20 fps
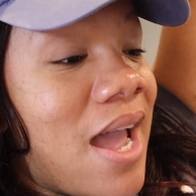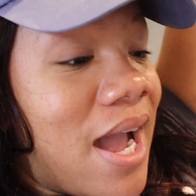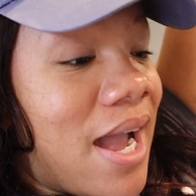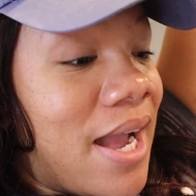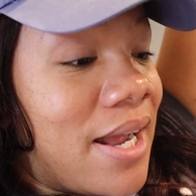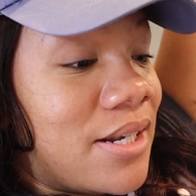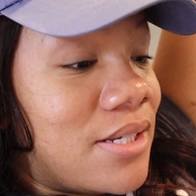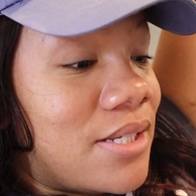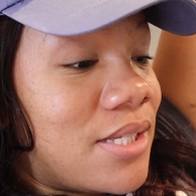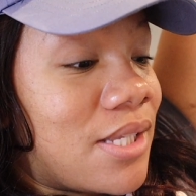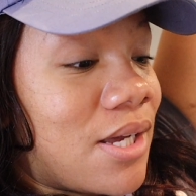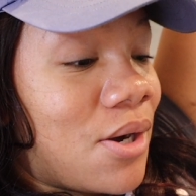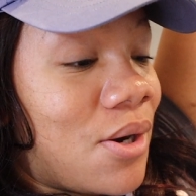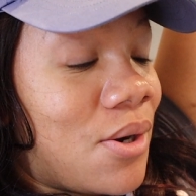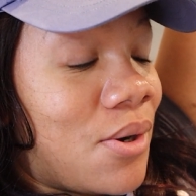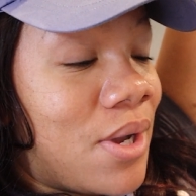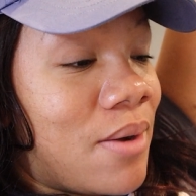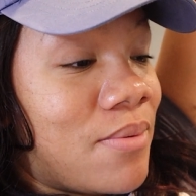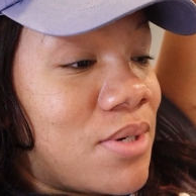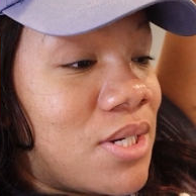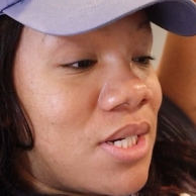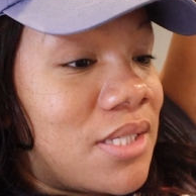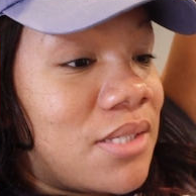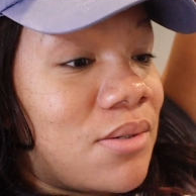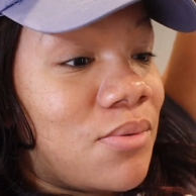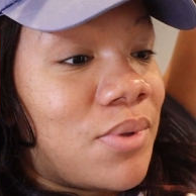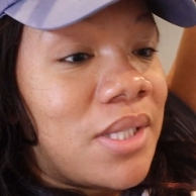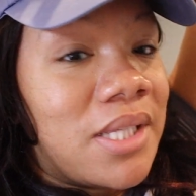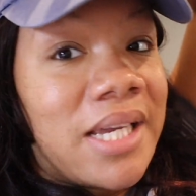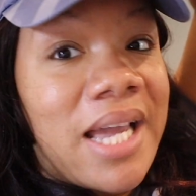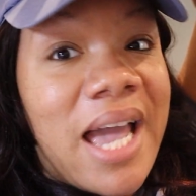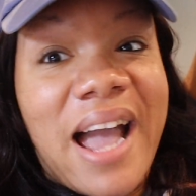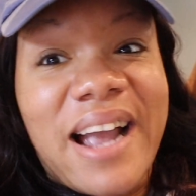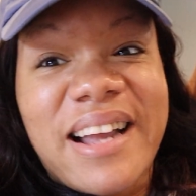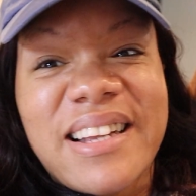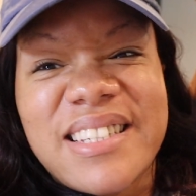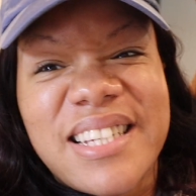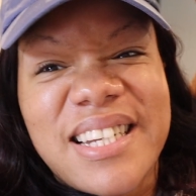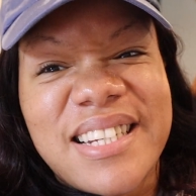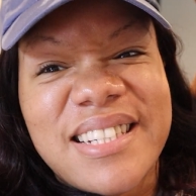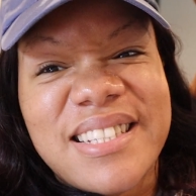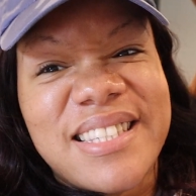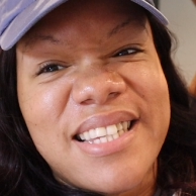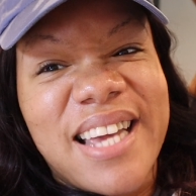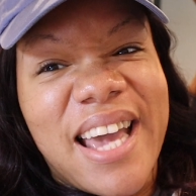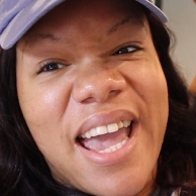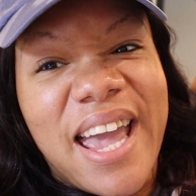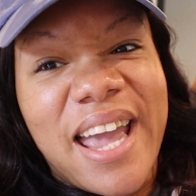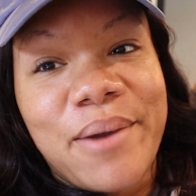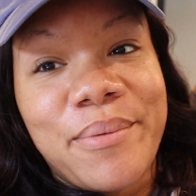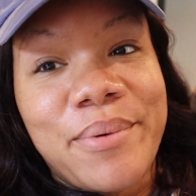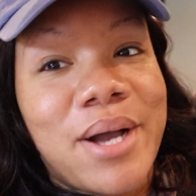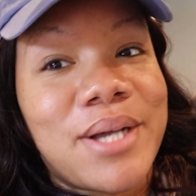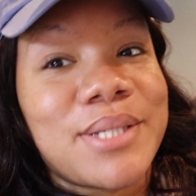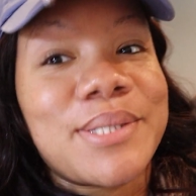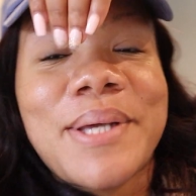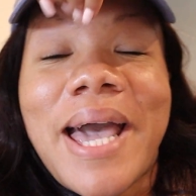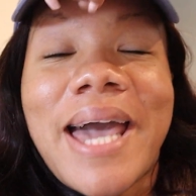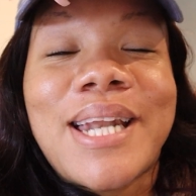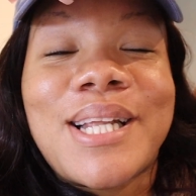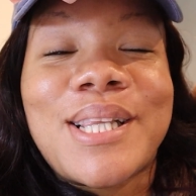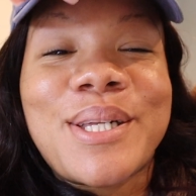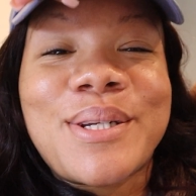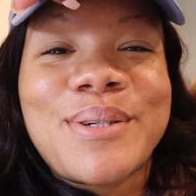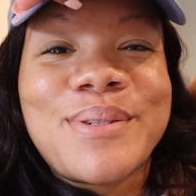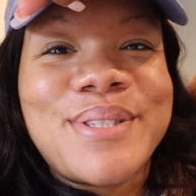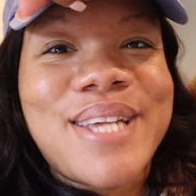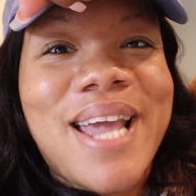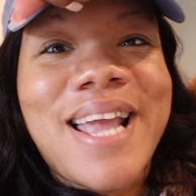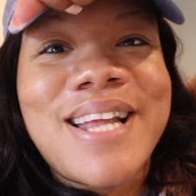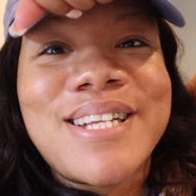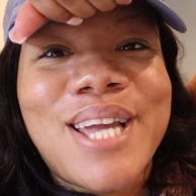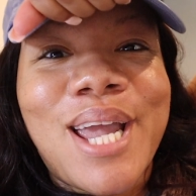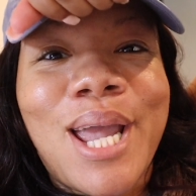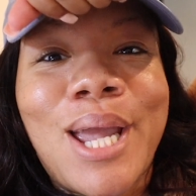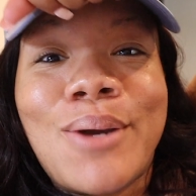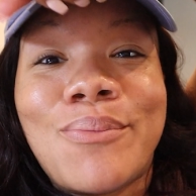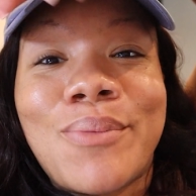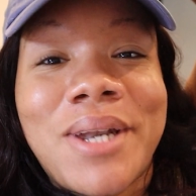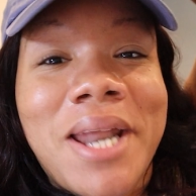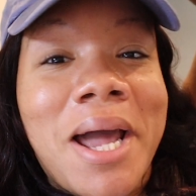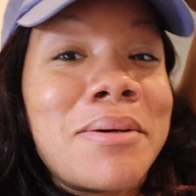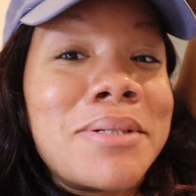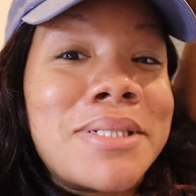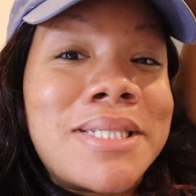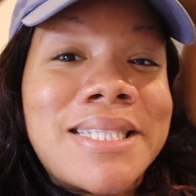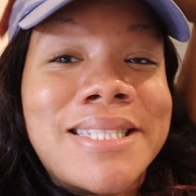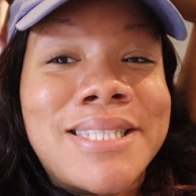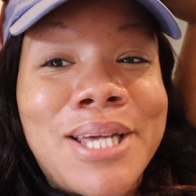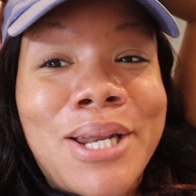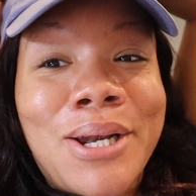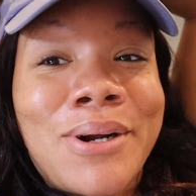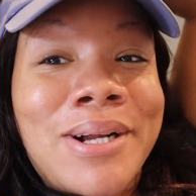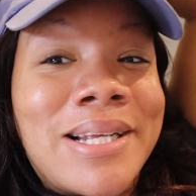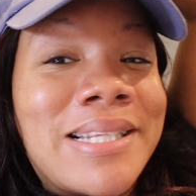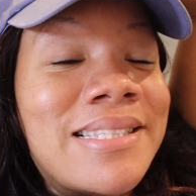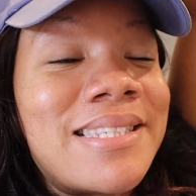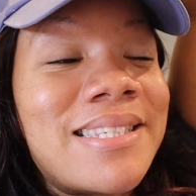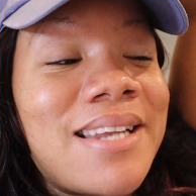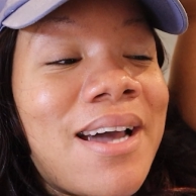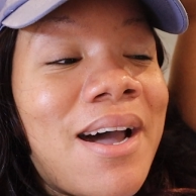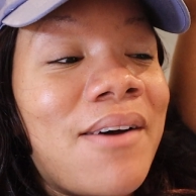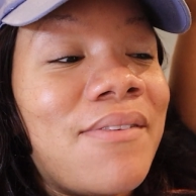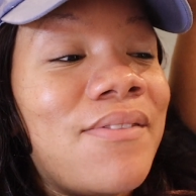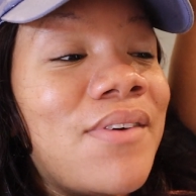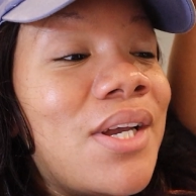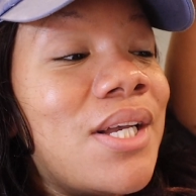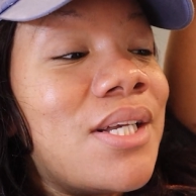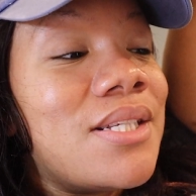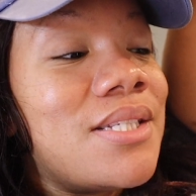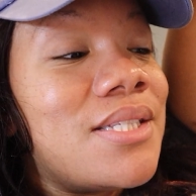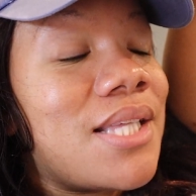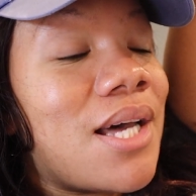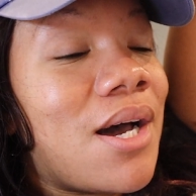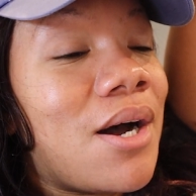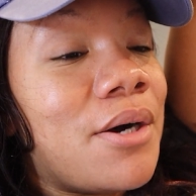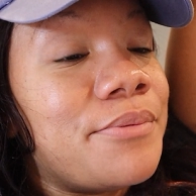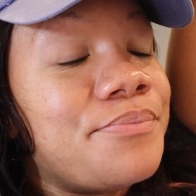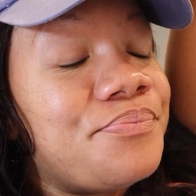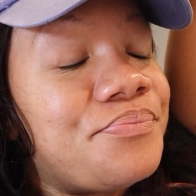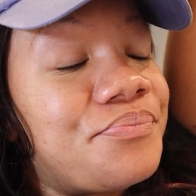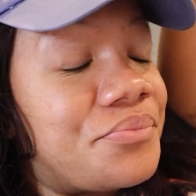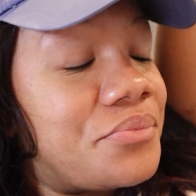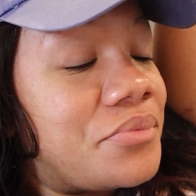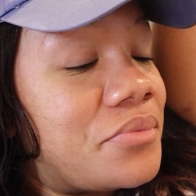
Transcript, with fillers: And so it was just a really hectic day. We also had a little day date, went out to dinner and stuff. So